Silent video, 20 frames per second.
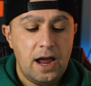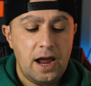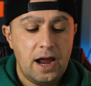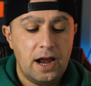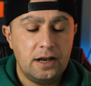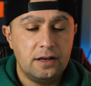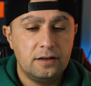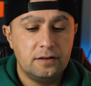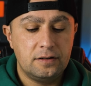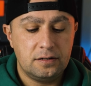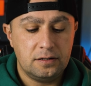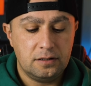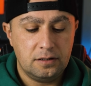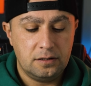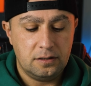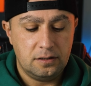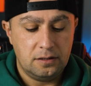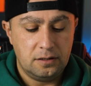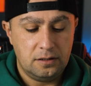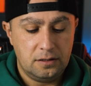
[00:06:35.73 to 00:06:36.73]
And
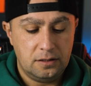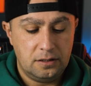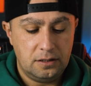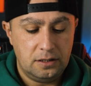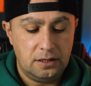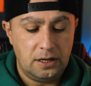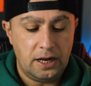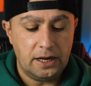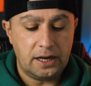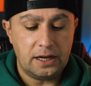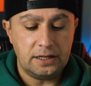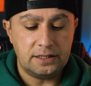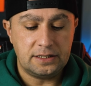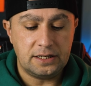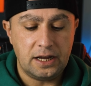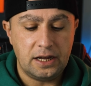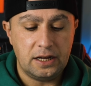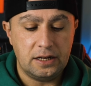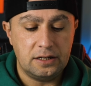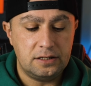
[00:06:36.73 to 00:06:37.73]
like I
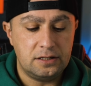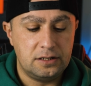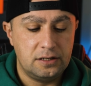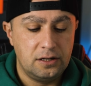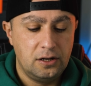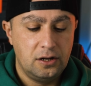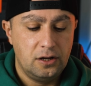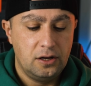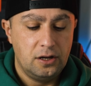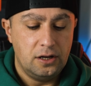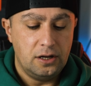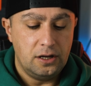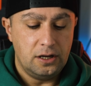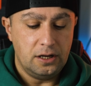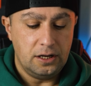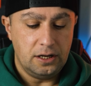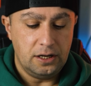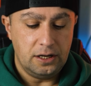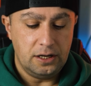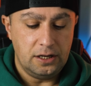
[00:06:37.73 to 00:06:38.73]
said,
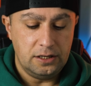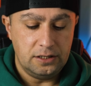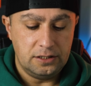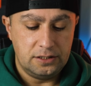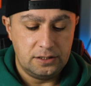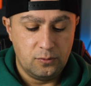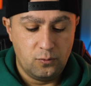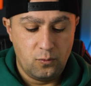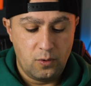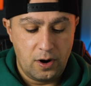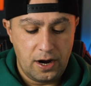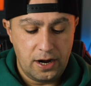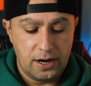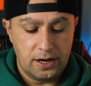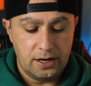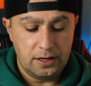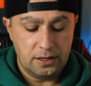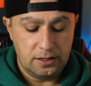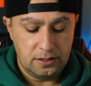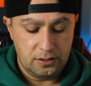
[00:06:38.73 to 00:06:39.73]
is a
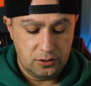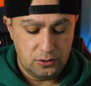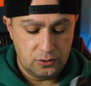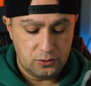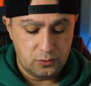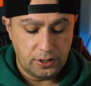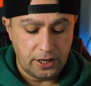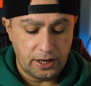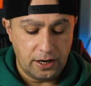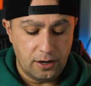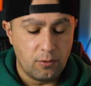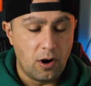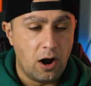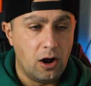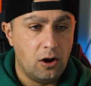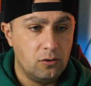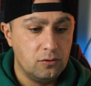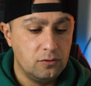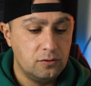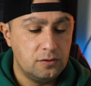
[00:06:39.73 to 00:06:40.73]
way to get
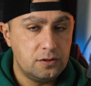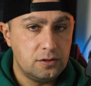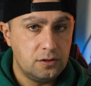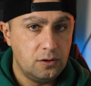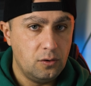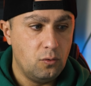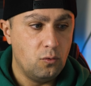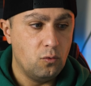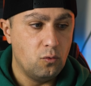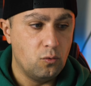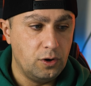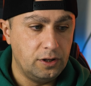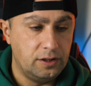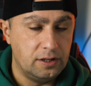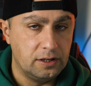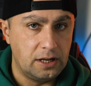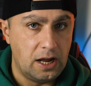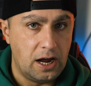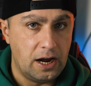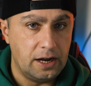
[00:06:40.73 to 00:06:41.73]
around with
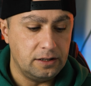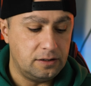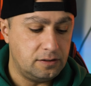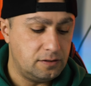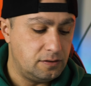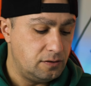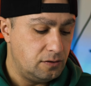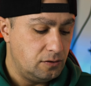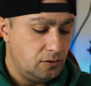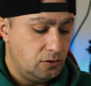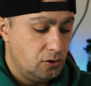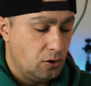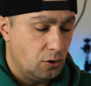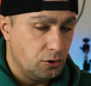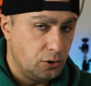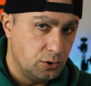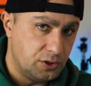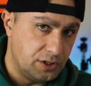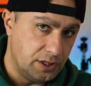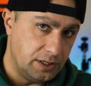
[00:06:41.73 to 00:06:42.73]
the light
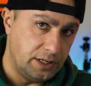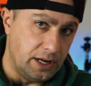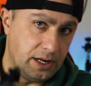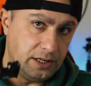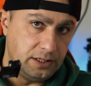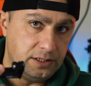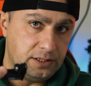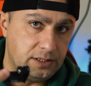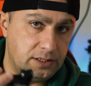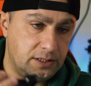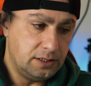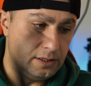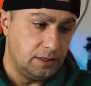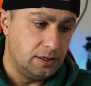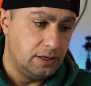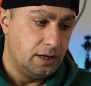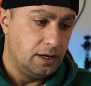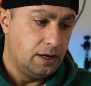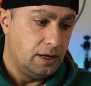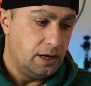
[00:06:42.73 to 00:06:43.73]
not using this.
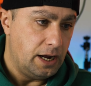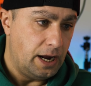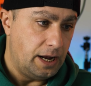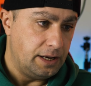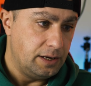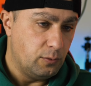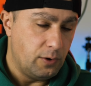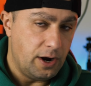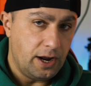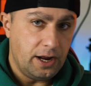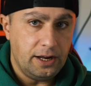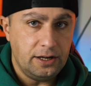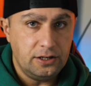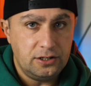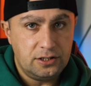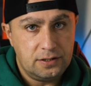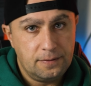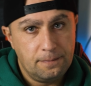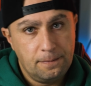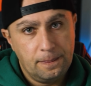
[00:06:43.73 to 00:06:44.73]
And the way
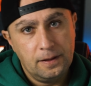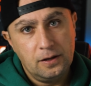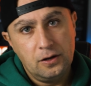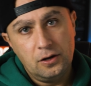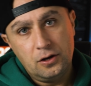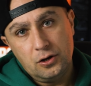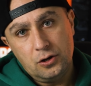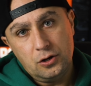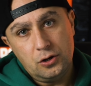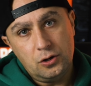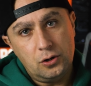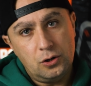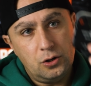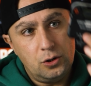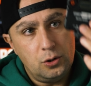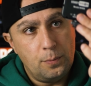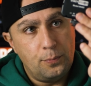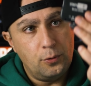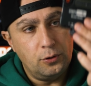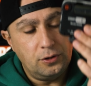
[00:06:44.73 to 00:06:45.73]
is,
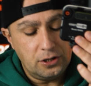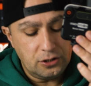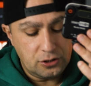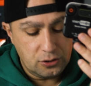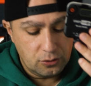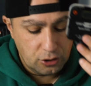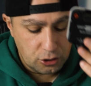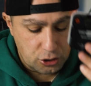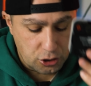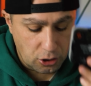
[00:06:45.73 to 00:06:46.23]
you put this on the